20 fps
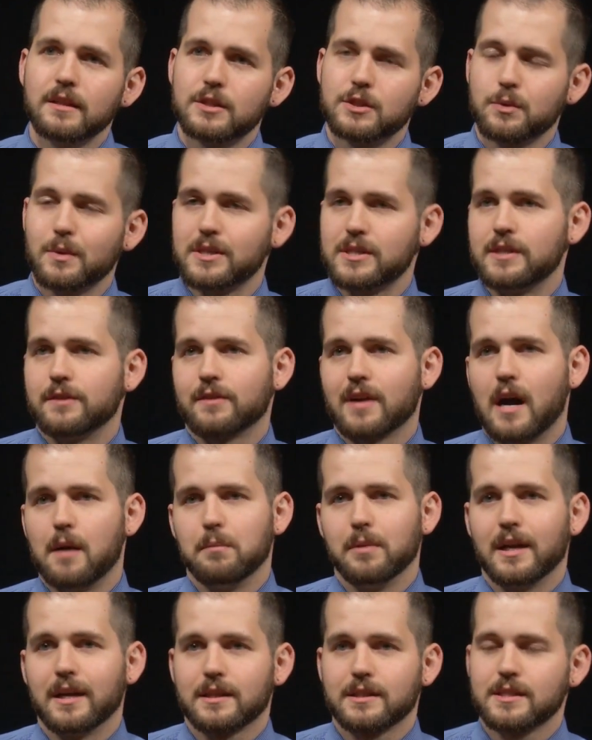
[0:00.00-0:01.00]
the switch-diff
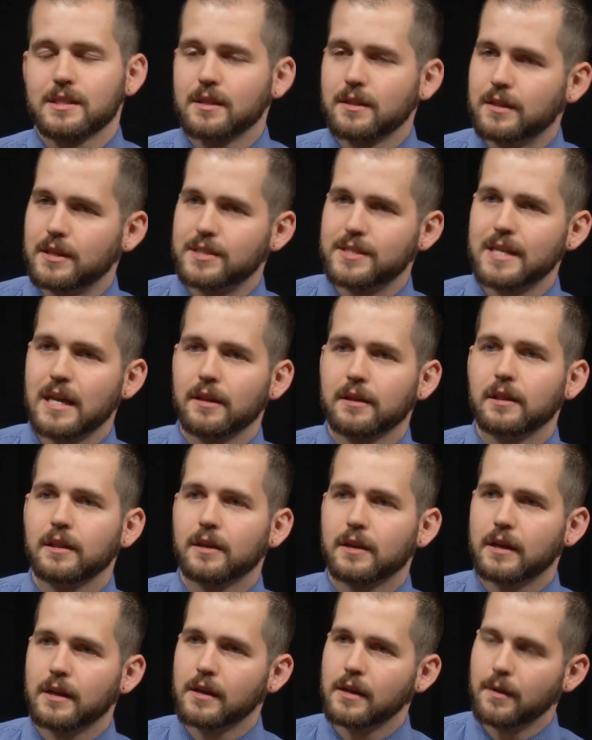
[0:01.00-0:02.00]
complex, the
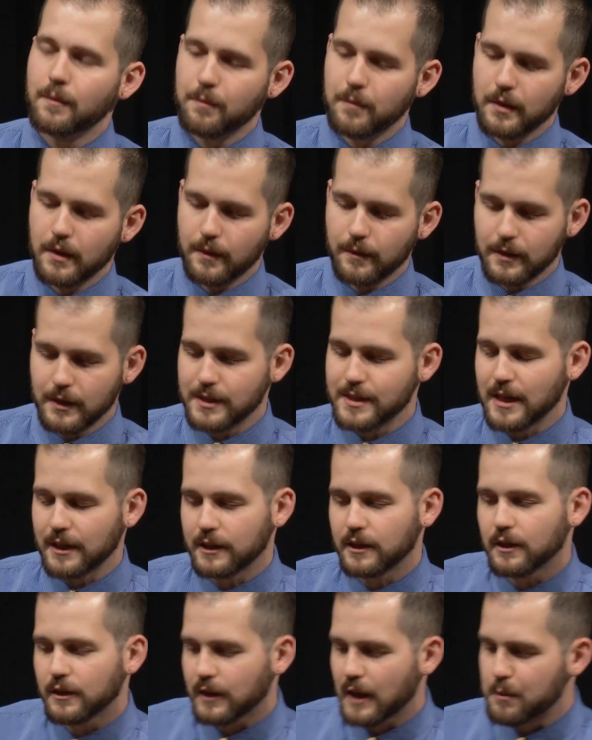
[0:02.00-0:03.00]
cellular
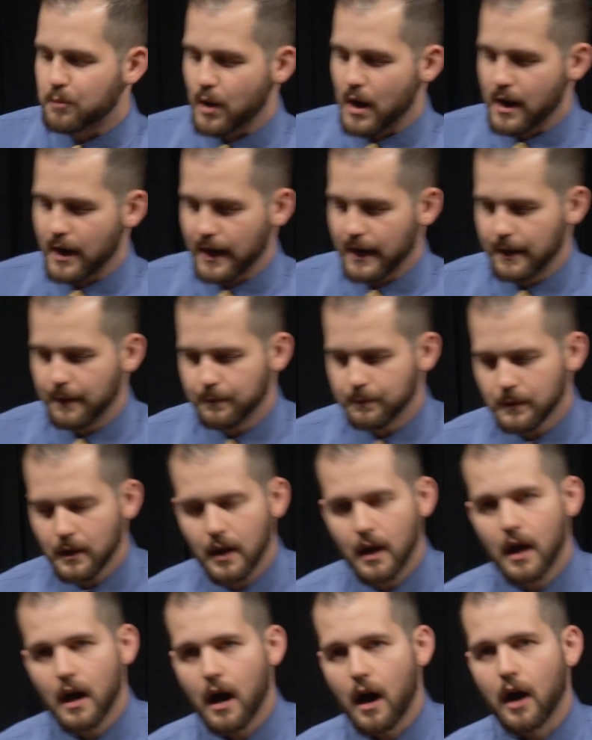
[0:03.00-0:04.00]
librarian,
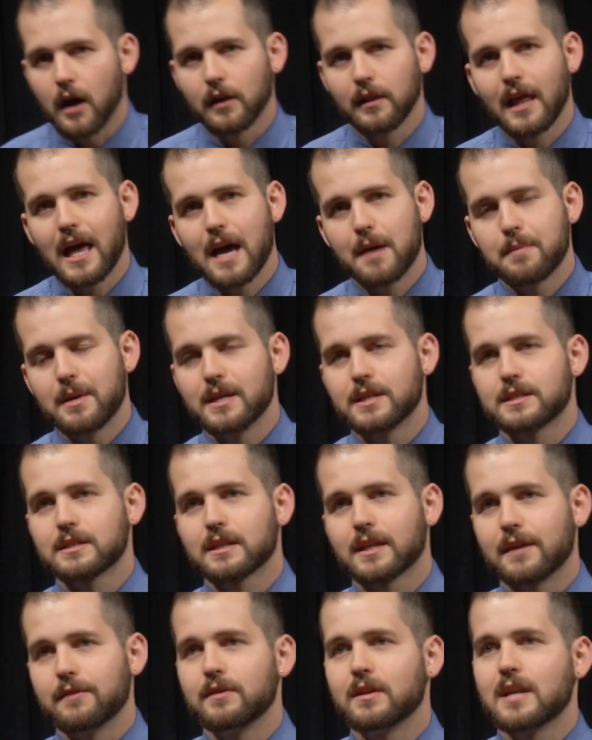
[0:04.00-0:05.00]
our lab
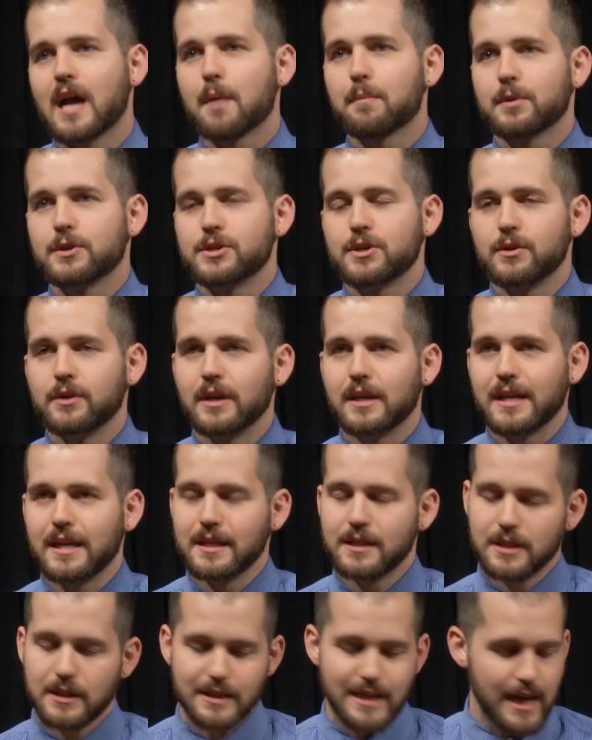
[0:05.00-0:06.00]
has given an
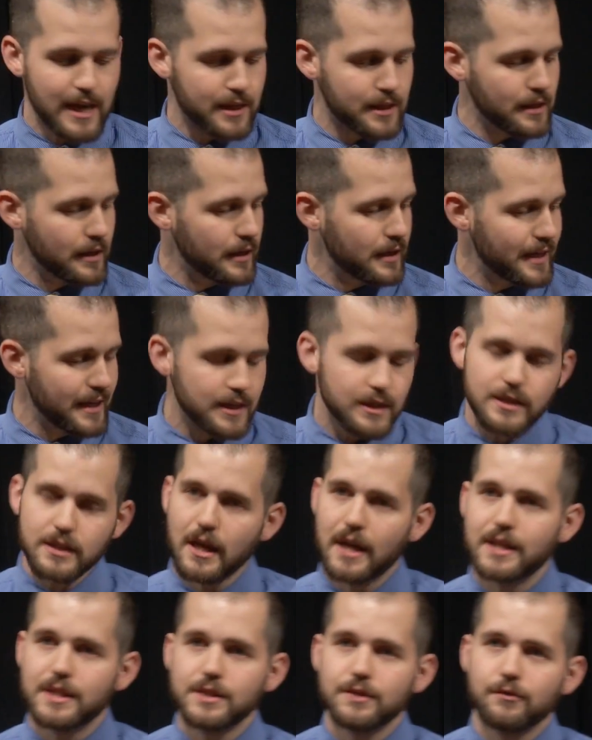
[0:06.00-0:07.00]
opportunity to take the
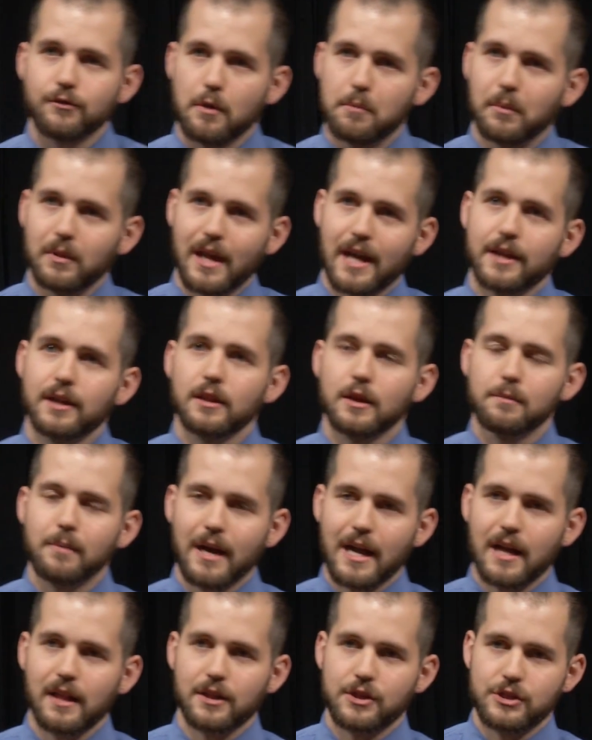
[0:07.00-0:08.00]
insights from molecular
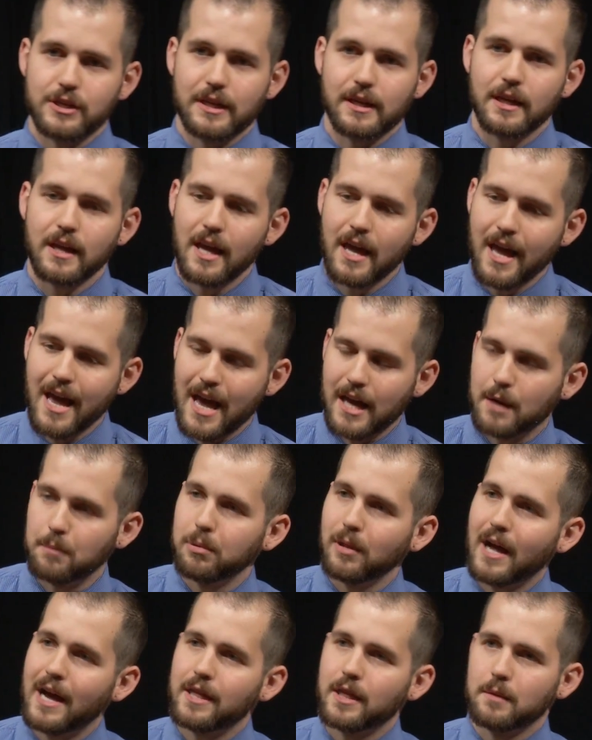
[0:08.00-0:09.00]
biology and
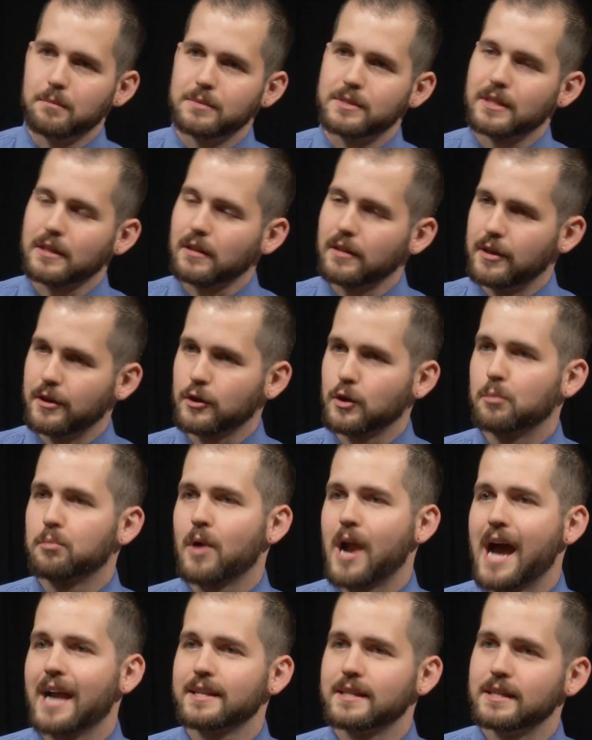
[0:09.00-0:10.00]
apply them to clinical
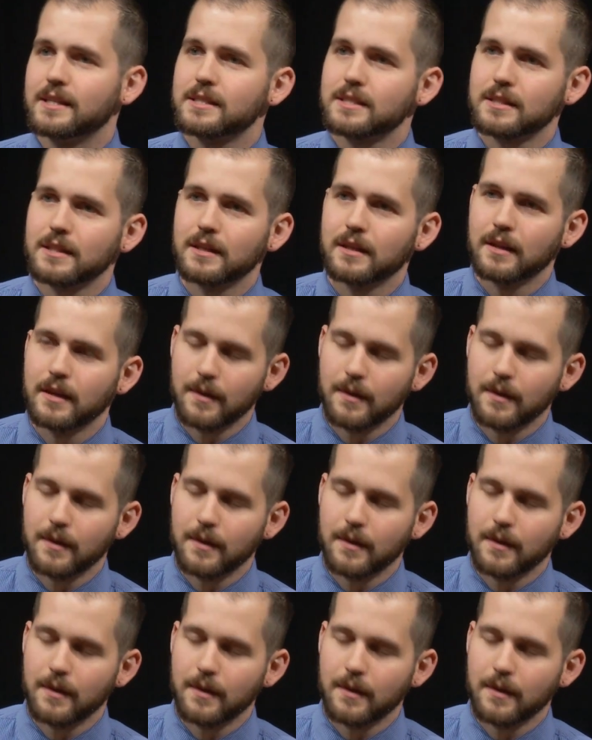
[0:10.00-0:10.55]
practice,